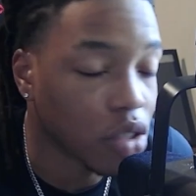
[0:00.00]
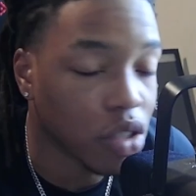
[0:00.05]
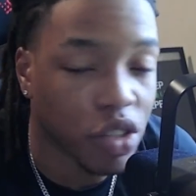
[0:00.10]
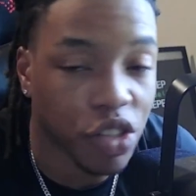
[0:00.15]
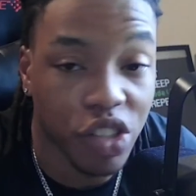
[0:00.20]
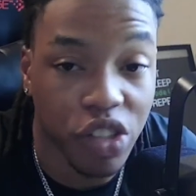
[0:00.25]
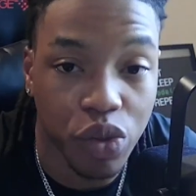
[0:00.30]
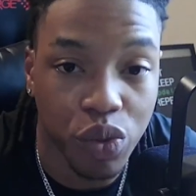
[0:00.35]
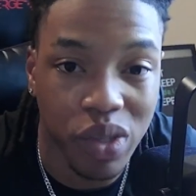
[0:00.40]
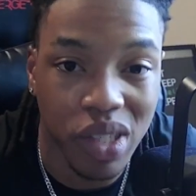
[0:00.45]

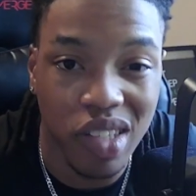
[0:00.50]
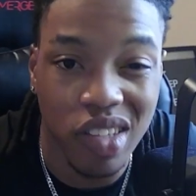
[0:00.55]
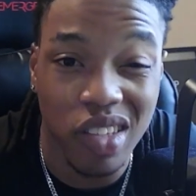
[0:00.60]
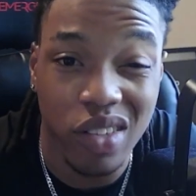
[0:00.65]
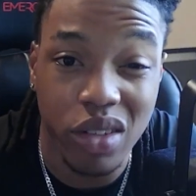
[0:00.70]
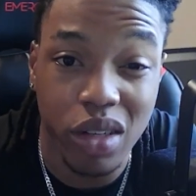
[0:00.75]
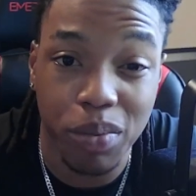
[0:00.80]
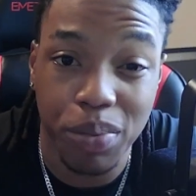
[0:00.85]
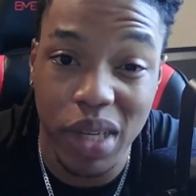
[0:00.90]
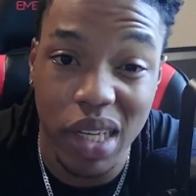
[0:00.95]
Just rinse
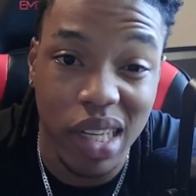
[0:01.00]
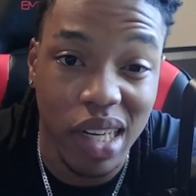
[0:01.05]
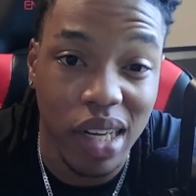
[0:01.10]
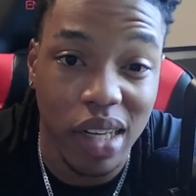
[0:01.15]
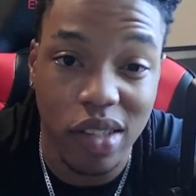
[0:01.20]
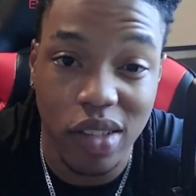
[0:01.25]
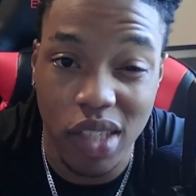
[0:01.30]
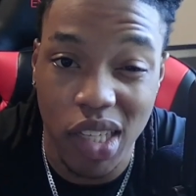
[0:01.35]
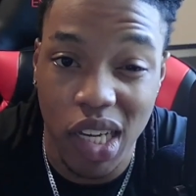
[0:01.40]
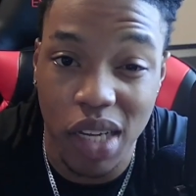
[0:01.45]
and repeat
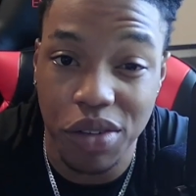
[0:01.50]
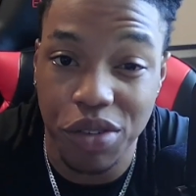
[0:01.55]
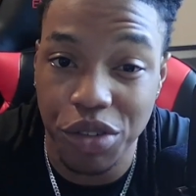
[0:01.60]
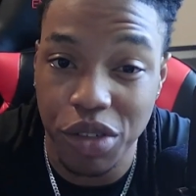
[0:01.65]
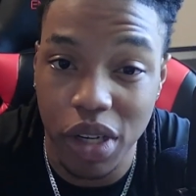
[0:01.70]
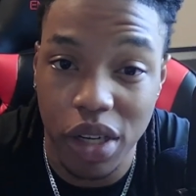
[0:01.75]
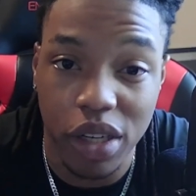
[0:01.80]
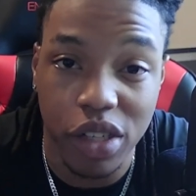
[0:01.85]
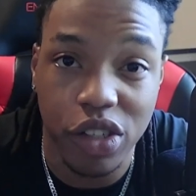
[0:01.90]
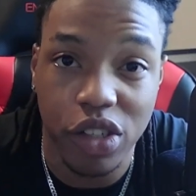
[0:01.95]
that same
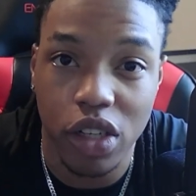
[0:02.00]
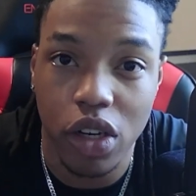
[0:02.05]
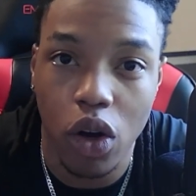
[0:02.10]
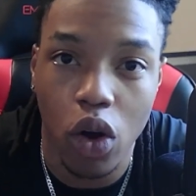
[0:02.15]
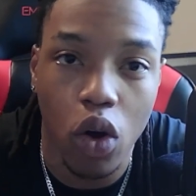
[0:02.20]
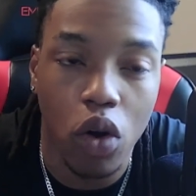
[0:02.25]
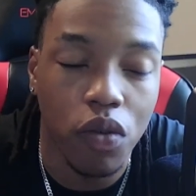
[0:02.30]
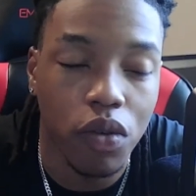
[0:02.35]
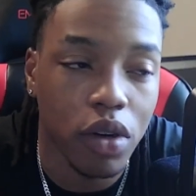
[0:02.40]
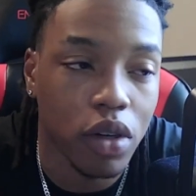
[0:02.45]
strategy
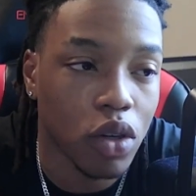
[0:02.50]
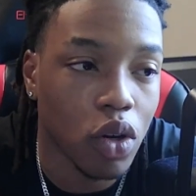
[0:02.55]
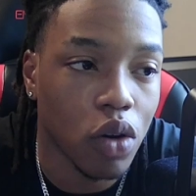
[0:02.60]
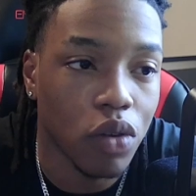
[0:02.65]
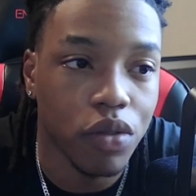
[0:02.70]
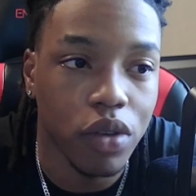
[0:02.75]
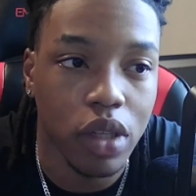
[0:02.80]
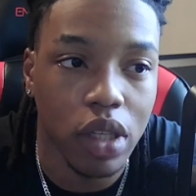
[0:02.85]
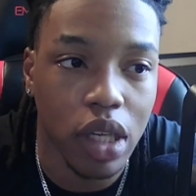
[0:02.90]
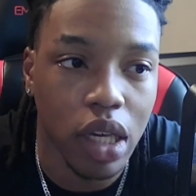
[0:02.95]
over and
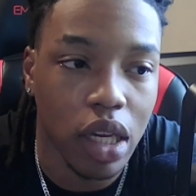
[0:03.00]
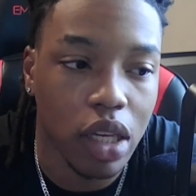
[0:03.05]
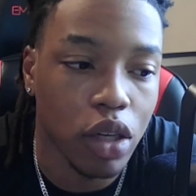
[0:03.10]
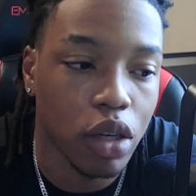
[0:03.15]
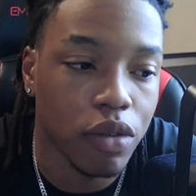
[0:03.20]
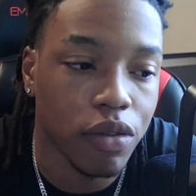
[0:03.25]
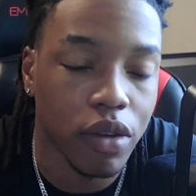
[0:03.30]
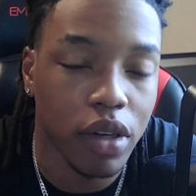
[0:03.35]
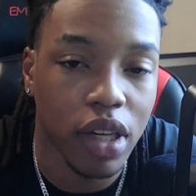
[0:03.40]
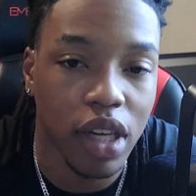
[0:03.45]
over again.
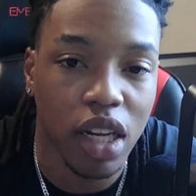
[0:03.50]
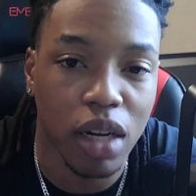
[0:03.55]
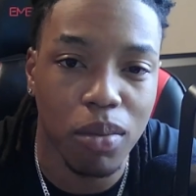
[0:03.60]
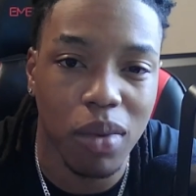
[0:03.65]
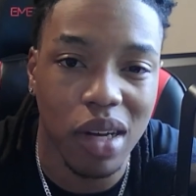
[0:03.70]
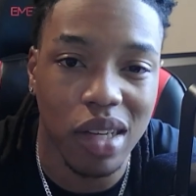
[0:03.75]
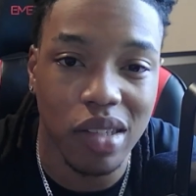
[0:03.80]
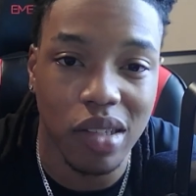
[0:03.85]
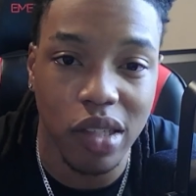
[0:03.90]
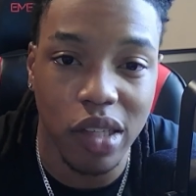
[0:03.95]
You're going to get
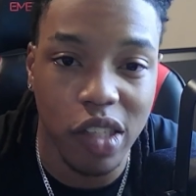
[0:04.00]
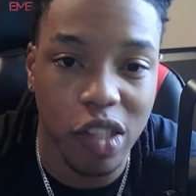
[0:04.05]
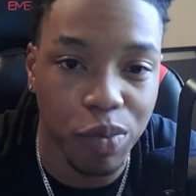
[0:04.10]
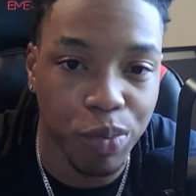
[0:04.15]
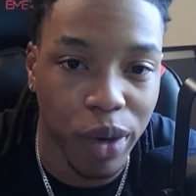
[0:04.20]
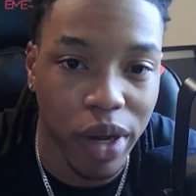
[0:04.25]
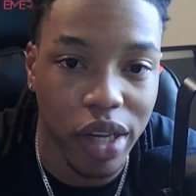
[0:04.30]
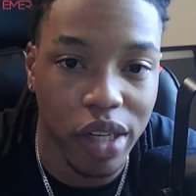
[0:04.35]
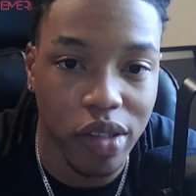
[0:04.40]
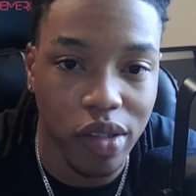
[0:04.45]
about six
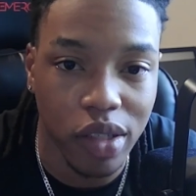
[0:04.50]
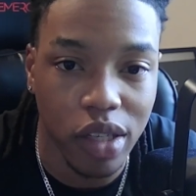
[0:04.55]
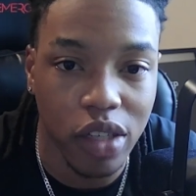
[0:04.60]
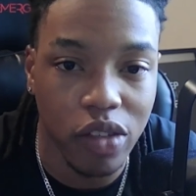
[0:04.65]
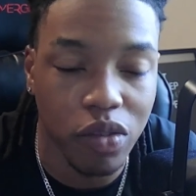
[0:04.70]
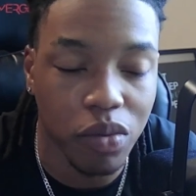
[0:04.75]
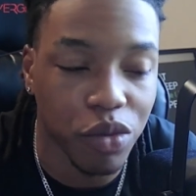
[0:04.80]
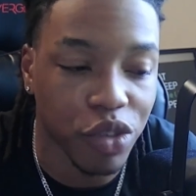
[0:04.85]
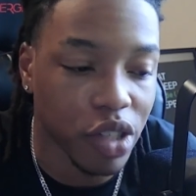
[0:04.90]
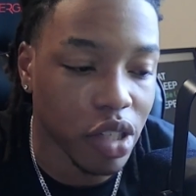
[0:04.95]
practice
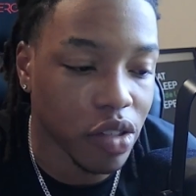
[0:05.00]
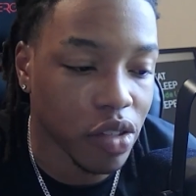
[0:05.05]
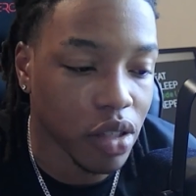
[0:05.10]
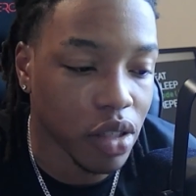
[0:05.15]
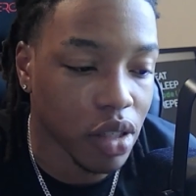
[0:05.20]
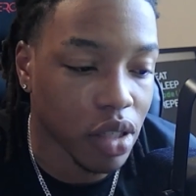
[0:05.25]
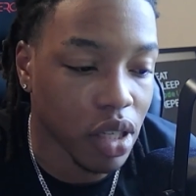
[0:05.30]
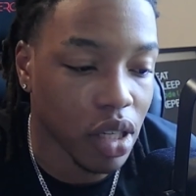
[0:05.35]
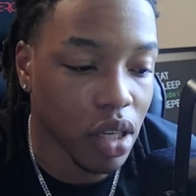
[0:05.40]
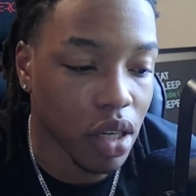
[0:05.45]
tests from
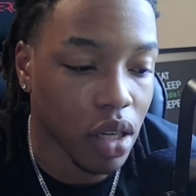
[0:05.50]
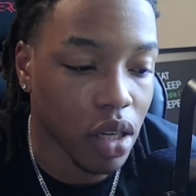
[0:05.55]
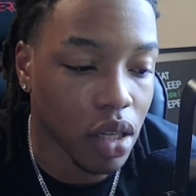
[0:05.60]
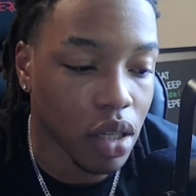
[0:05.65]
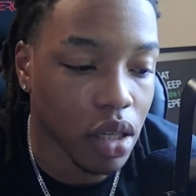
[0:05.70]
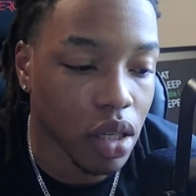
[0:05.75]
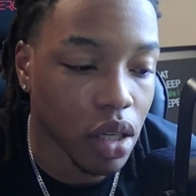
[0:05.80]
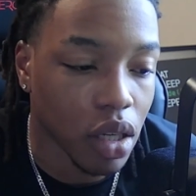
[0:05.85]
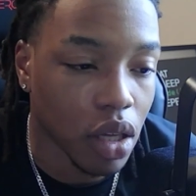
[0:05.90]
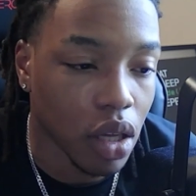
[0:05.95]
Jason
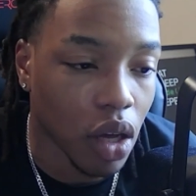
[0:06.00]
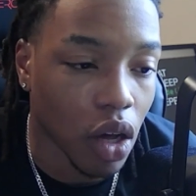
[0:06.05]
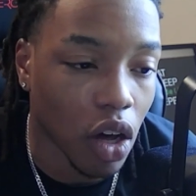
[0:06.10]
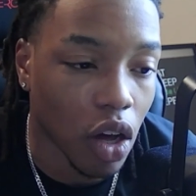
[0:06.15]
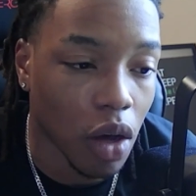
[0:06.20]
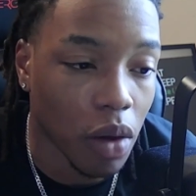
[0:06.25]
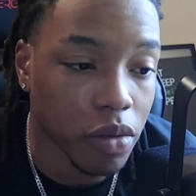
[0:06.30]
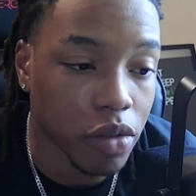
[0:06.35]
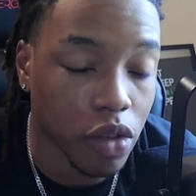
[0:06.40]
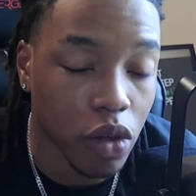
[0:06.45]
Dion,
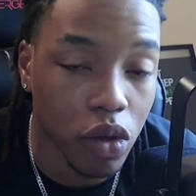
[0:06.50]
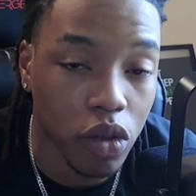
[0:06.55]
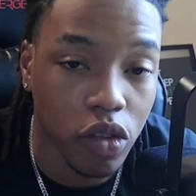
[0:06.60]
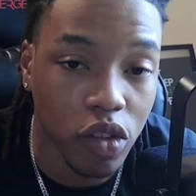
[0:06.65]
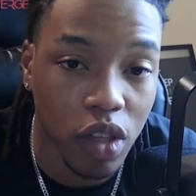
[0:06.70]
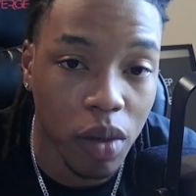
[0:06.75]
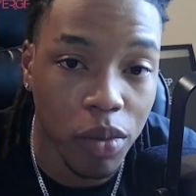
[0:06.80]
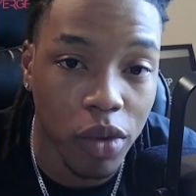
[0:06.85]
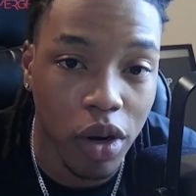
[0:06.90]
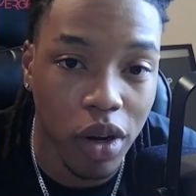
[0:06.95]
um, total
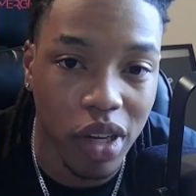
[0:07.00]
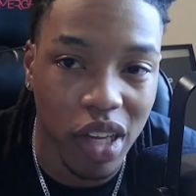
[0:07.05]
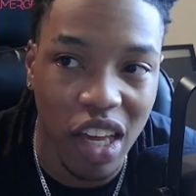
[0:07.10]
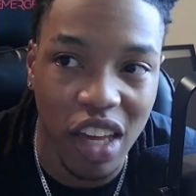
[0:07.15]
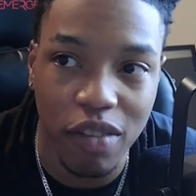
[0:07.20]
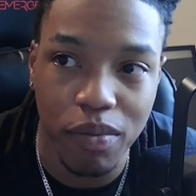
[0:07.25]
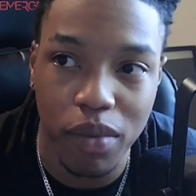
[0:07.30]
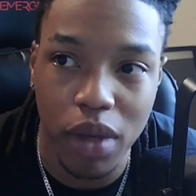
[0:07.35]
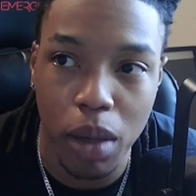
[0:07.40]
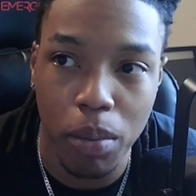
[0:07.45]
seminar
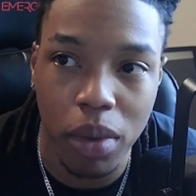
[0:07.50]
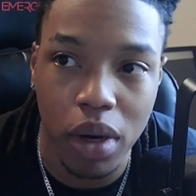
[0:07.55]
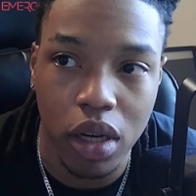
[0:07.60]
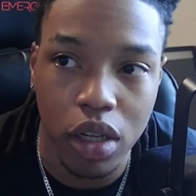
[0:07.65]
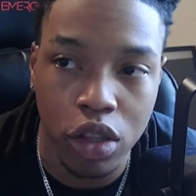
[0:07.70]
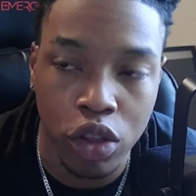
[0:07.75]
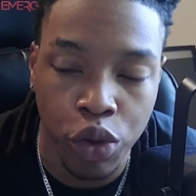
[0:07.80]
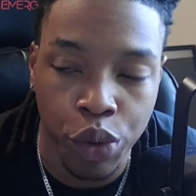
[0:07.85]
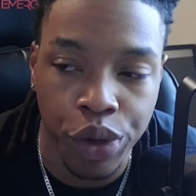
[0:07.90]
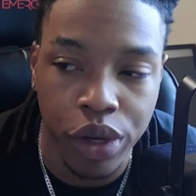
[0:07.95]
gave me
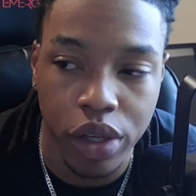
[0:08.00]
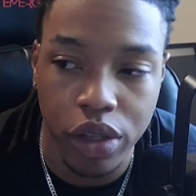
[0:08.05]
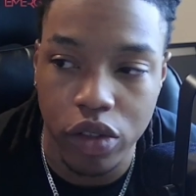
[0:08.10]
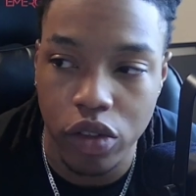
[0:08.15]
about three.